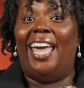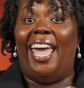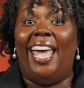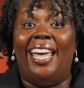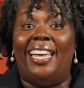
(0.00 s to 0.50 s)

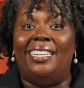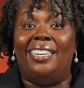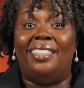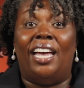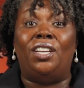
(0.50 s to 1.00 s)
and
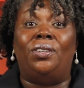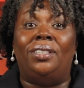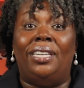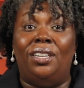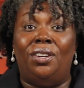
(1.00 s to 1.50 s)
that your
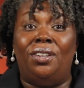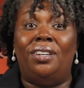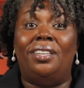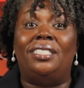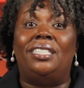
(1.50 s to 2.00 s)

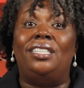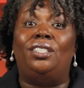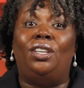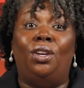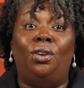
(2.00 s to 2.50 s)
leader
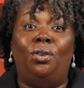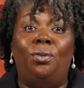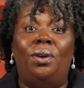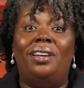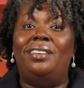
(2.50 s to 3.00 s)
sees you